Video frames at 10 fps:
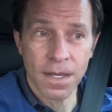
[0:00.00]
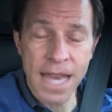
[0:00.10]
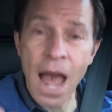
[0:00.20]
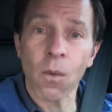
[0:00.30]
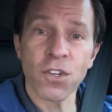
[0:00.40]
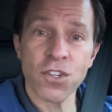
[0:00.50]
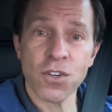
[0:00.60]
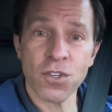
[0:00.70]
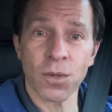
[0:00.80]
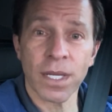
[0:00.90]
Now what you're
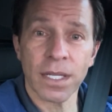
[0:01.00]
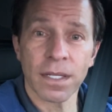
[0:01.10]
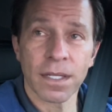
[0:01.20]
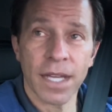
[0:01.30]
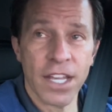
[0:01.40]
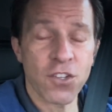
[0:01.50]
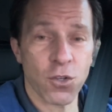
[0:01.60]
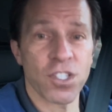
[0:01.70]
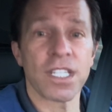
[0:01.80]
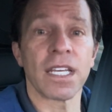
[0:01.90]
doing is you're
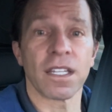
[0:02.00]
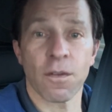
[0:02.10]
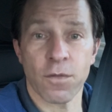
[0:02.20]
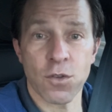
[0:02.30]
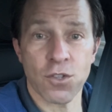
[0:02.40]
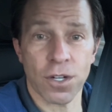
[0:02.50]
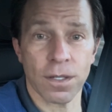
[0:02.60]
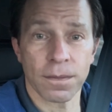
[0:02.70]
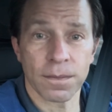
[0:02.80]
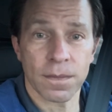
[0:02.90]
seeing the future.
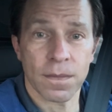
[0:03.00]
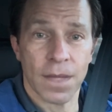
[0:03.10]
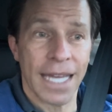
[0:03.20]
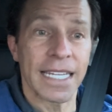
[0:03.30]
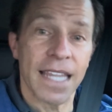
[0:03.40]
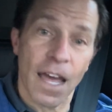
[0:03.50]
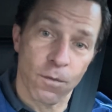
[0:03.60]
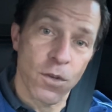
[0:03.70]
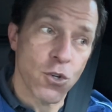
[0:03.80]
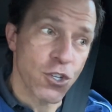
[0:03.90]
And in that
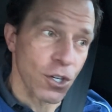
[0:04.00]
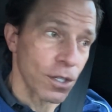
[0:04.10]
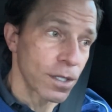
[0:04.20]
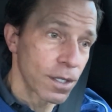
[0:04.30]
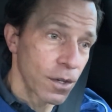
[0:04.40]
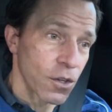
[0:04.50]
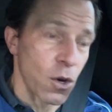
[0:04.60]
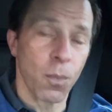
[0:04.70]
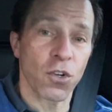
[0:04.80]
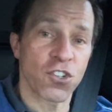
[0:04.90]
future,
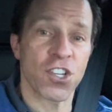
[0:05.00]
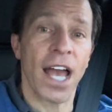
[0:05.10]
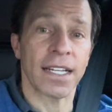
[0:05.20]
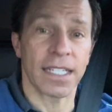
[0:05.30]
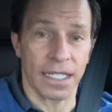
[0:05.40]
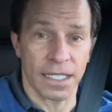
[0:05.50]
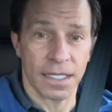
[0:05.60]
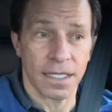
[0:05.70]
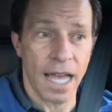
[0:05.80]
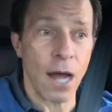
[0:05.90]
you're projecting
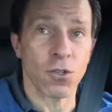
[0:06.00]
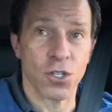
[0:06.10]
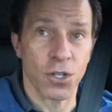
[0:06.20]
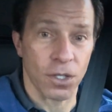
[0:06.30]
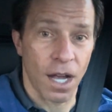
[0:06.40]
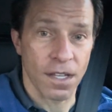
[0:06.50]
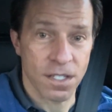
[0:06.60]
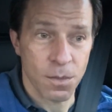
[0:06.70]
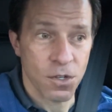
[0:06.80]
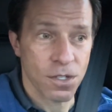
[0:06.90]
out to your
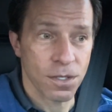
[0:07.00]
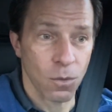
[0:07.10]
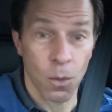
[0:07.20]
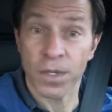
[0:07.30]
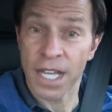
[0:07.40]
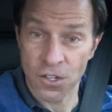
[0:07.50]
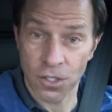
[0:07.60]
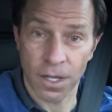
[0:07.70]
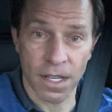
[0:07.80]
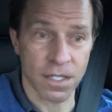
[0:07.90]
customers or
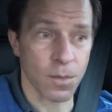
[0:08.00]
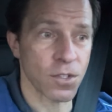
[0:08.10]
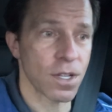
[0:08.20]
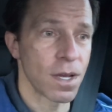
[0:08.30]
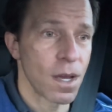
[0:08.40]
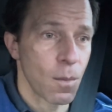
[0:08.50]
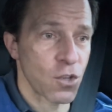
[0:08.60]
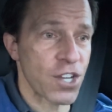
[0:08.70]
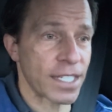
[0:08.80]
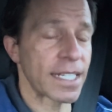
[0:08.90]
potential customers,
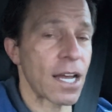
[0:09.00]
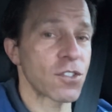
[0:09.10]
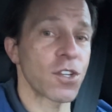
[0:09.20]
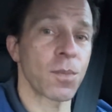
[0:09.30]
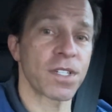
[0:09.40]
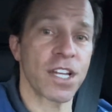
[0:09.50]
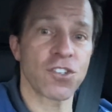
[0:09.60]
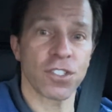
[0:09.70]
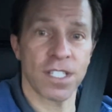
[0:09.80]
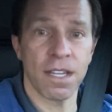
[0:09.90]
projecting out to your
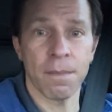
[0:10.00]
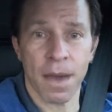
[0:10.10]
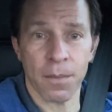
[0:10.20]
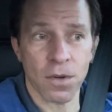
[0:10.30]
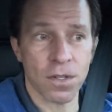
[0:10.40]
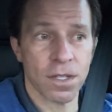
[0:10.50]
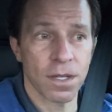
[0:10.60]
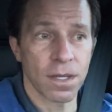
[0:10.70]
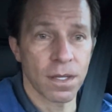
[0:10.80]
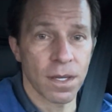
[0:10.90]
potential team members,
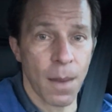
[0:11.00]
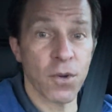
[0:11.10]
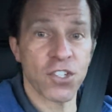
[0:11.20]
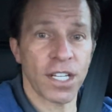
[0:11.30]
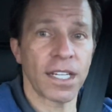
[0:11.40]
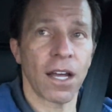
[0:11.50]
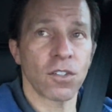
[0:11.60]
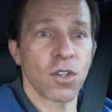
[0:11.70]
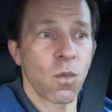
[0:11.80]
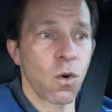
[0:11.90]
and projecting out
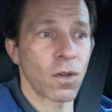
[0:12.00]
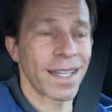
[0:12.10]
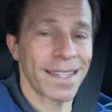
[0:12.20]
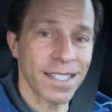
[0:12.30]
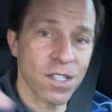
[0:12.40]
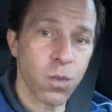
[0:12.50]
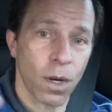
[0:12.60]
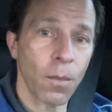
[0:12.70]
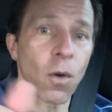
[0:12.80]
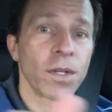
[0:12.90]
to the world that this is what
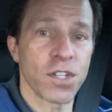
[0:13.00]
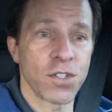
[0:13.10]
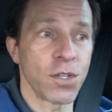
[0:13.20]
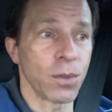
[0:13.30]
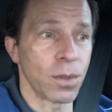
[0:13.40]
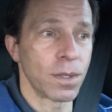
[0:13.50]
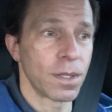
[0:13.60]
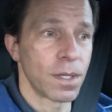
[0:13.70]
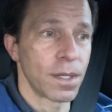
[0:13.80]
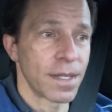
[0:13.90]
I'm going to do.
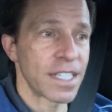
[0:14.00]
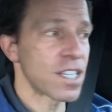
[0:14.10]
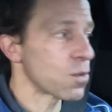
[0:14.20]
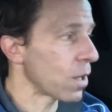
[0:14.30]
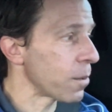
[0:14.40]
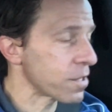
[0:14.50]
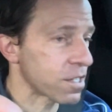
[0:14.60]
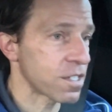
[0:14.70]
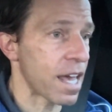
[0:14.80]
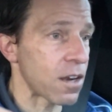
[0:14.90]
This is what I was
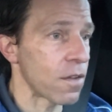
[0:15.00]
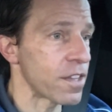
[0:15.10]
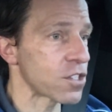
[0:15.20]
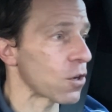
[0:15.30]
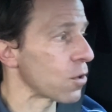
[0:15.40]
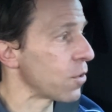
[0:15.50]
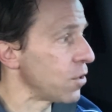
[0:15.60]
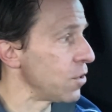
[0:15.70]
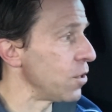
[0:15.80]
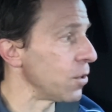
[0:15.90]
set on this earth
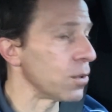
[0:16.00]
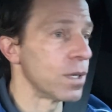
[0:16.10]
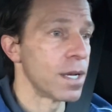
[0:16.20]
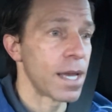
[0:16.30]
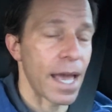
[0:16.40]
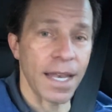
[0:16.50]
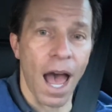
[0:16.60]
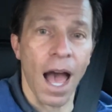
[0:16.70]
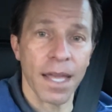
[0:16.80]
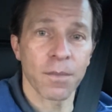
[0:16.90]
to do, and
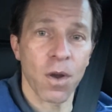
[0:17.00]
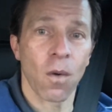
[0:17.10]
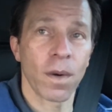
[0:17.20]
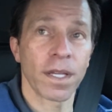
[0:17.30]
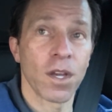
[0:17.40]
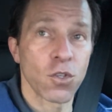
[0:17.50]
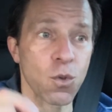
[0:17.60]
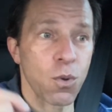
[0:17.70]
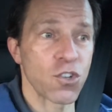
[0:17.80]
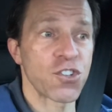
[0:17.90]
I am going to
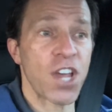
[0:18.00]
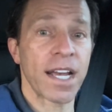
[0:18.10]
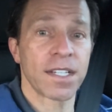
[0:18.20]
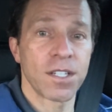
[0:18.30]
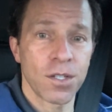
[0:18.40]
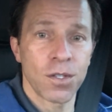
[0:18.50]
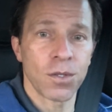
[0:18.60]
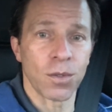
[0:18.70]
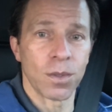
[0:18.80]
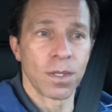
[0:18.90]
project to
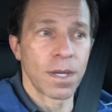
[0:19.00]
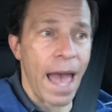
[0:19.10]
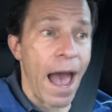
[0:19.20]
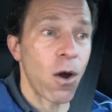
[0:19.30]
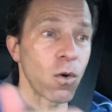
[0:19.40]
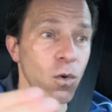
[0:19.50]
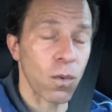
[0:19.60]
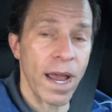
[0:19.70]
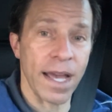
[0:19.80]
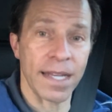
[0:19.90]
you how
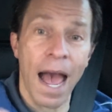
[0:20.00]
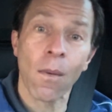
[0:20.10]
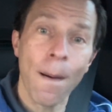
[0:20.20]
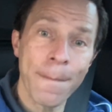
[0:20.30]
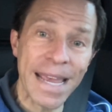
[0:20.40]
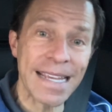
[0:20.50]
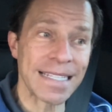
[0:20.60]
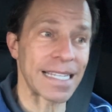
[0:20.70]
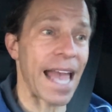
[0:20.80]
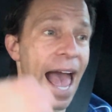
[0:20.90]
grand, how
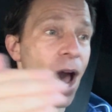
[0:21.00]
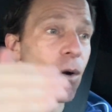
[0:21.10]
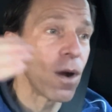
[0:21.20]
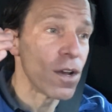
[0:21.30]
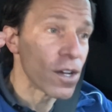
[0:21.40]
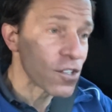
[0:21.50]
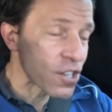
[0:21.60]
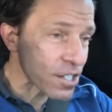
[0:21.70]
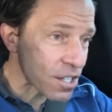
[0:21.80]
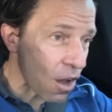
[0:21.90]
amazing, how
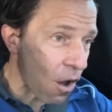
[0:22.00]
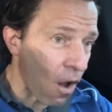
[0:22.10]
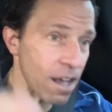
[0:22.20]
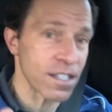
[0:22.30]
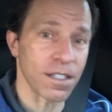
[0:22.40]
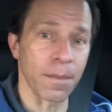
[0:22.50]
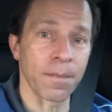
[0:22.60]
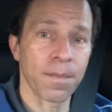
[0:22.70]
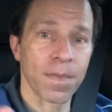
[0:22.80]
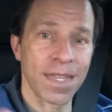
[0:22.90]
just
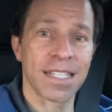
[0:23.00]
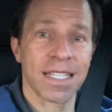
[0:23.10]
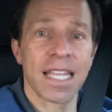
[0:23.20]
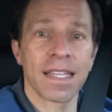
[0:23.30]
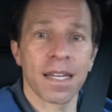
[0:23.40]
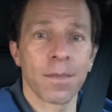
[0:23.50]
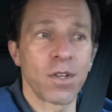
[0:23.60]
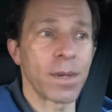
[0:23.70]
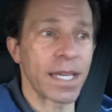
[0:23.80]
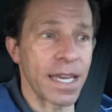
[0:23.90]
awesome this thing that I'm
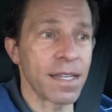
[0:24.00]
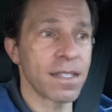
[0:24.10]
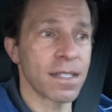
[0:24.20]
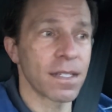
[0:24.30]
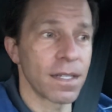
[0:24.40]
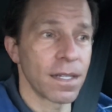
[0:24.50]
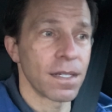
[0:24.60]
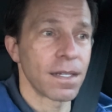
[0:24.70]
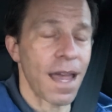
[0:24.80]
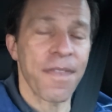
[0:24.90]
doing is,
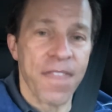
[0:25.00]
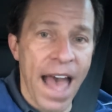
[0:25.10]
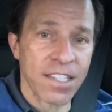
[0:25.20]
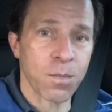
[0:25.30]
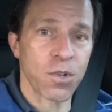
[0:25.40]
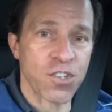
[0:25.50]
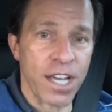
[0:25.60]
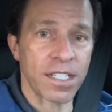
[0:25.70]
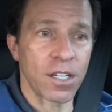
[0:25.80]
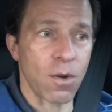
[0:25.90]
and that's
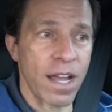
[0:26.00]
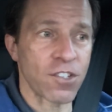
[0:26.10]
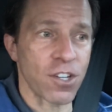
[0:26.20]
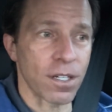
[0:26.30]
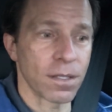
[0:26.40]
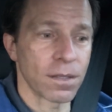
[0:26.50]
projecting grandeur.